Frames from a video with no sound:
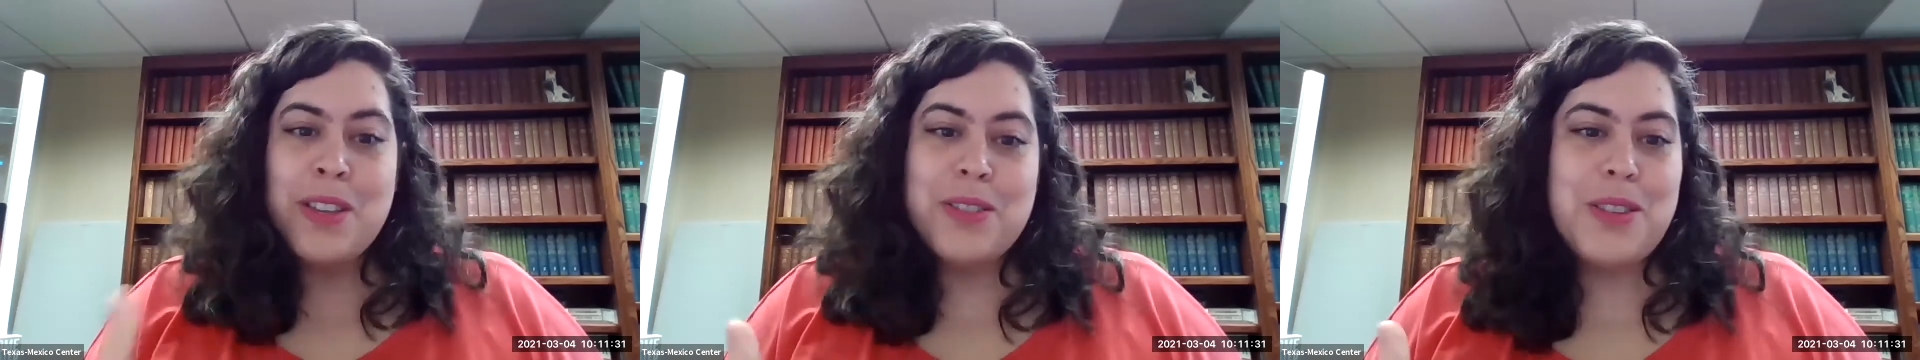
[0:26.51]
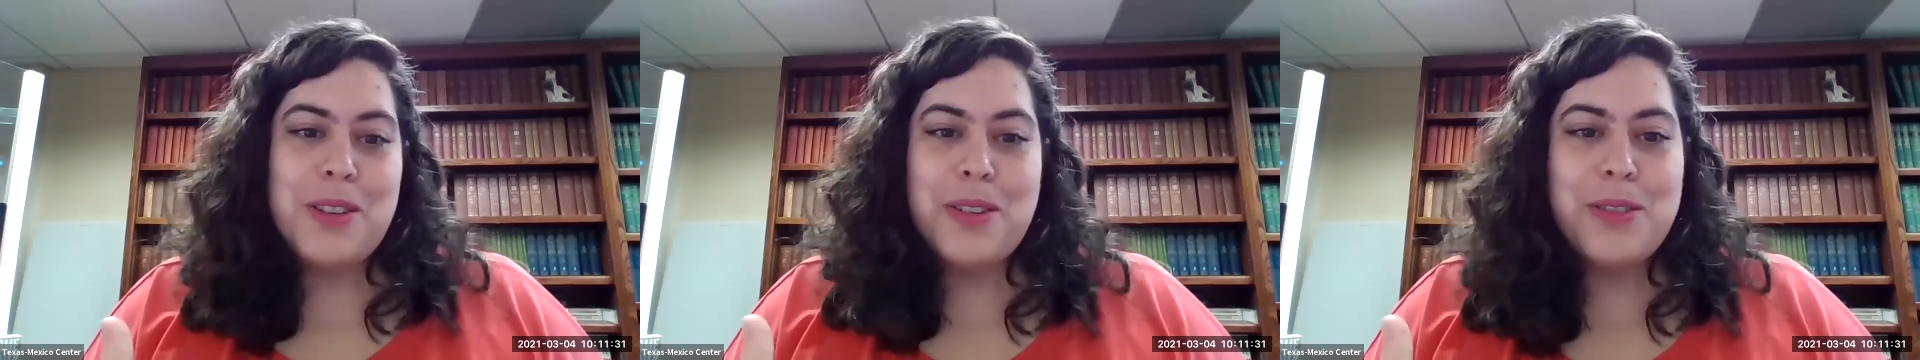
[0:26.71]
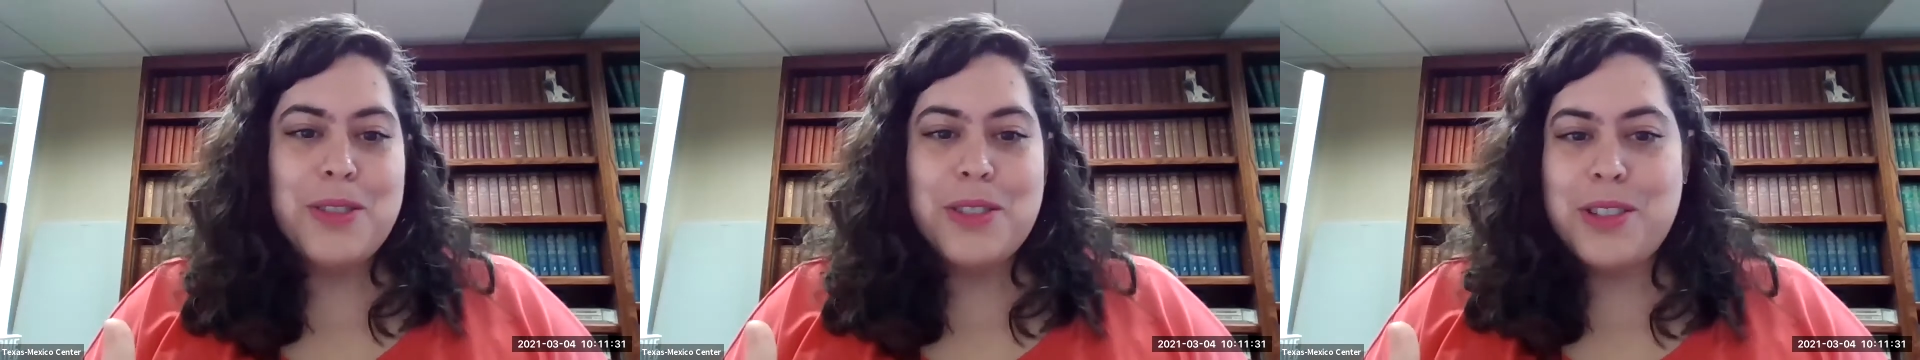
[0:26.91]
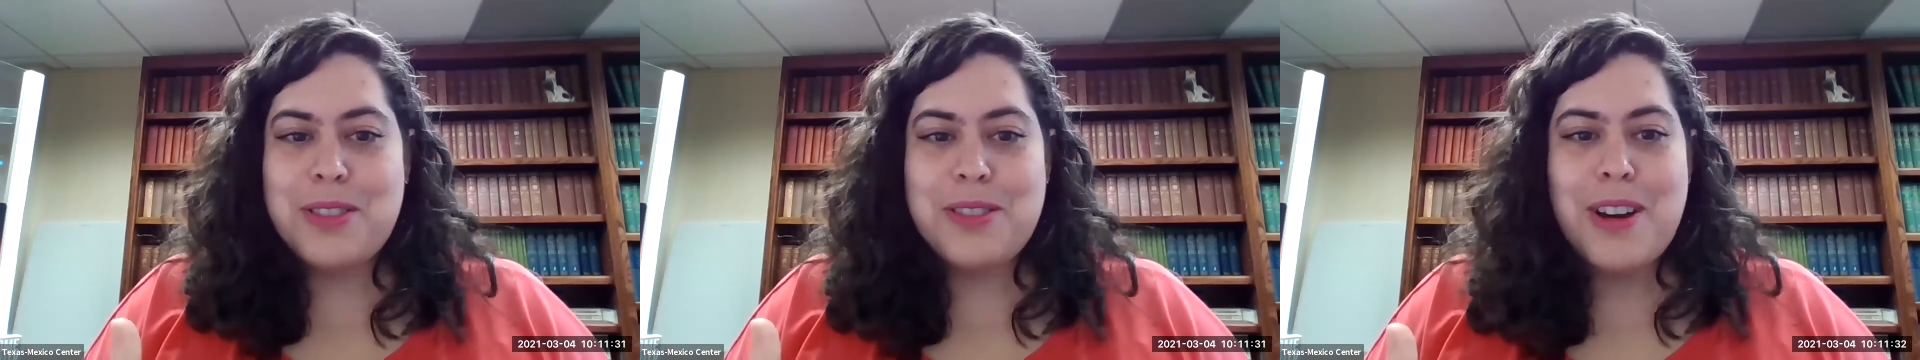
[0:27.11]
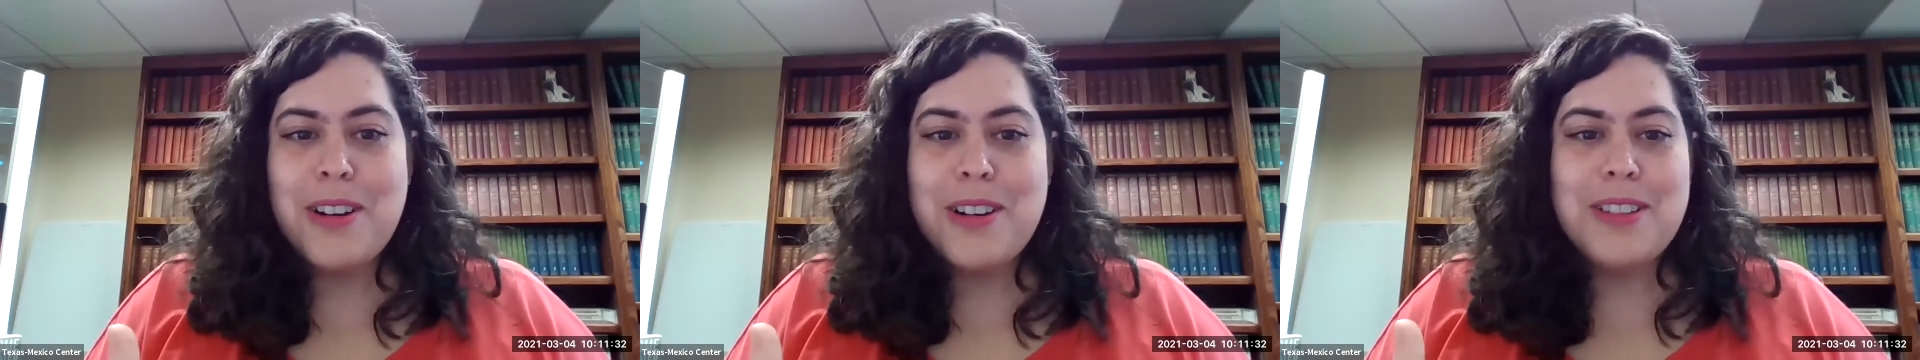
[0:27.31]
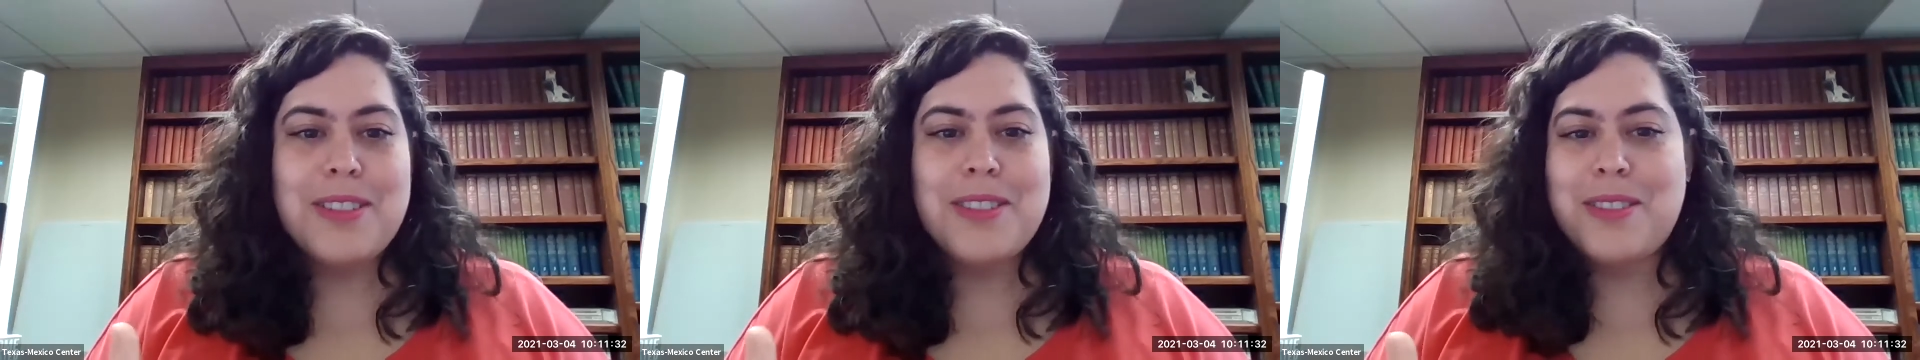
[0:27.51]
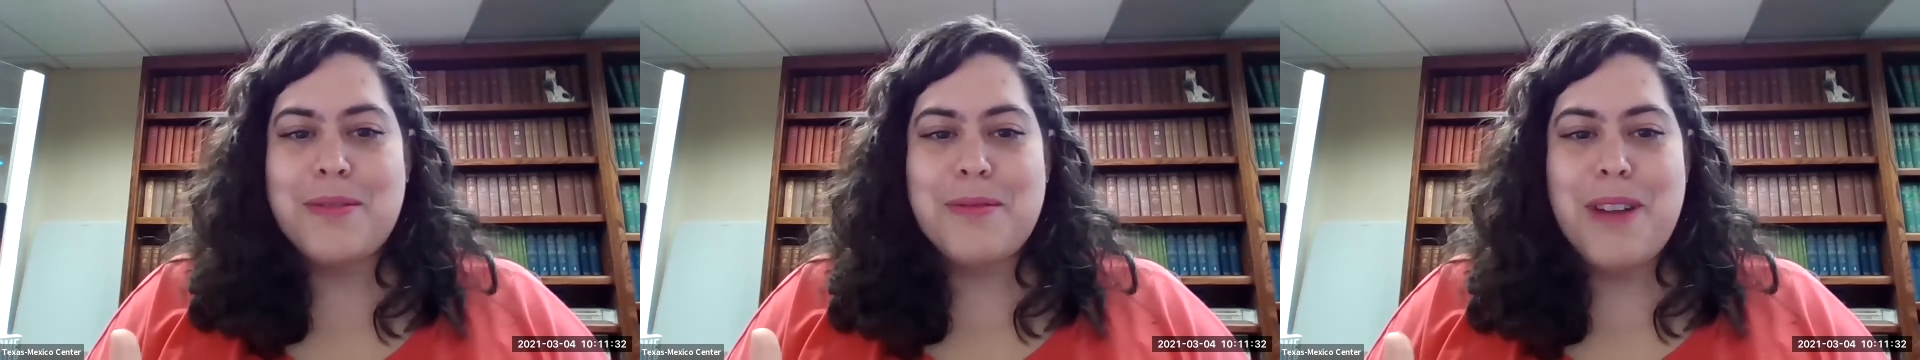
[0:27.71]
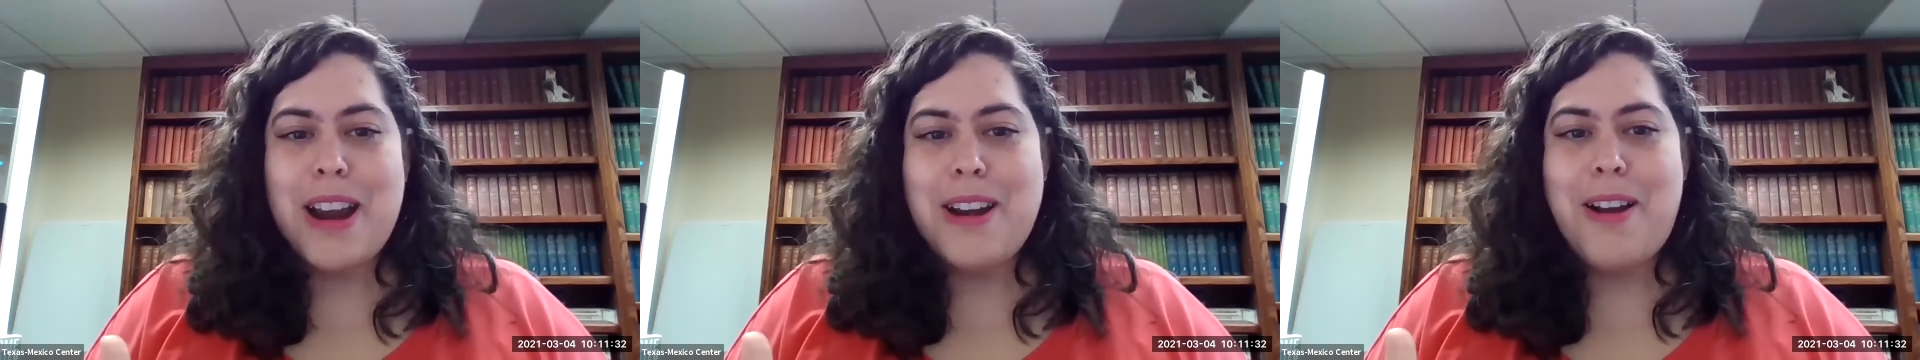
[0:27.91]
So to start us
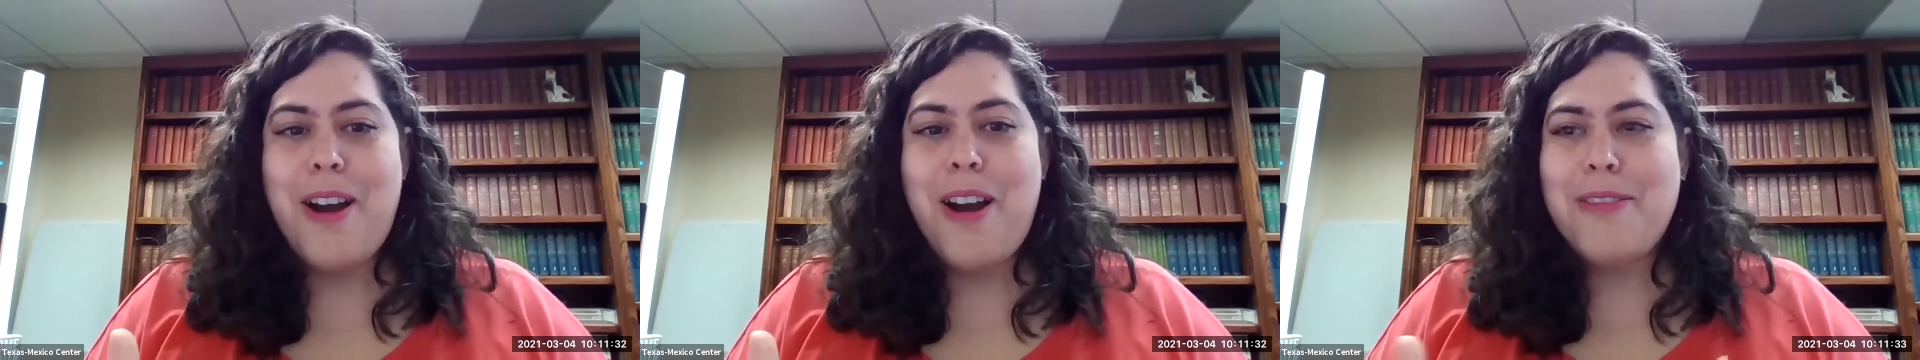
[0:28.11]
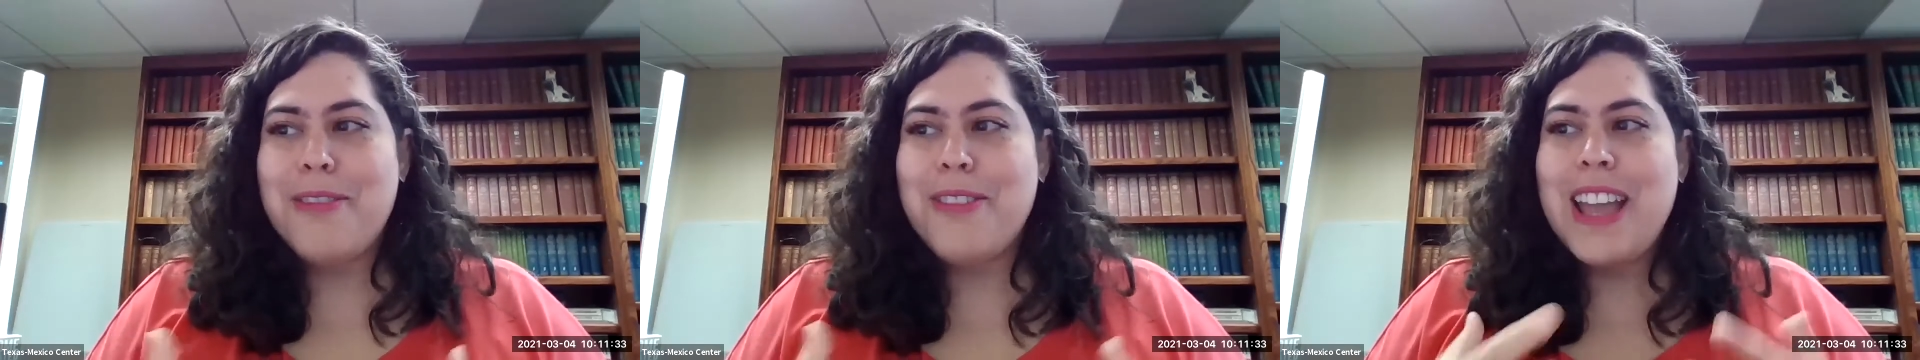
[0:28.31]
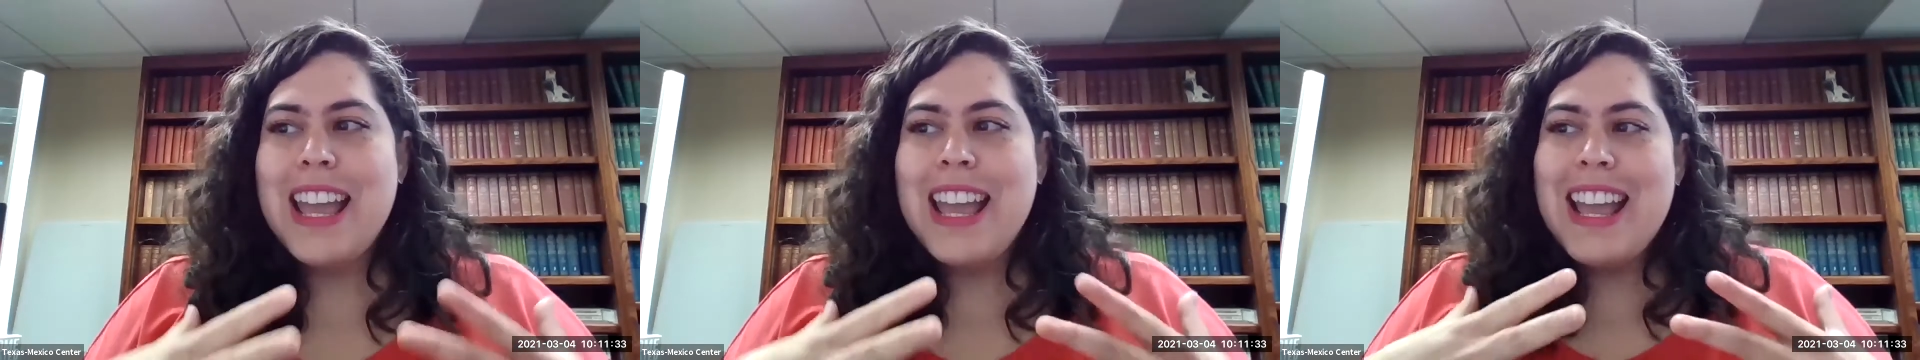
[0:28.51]
right off,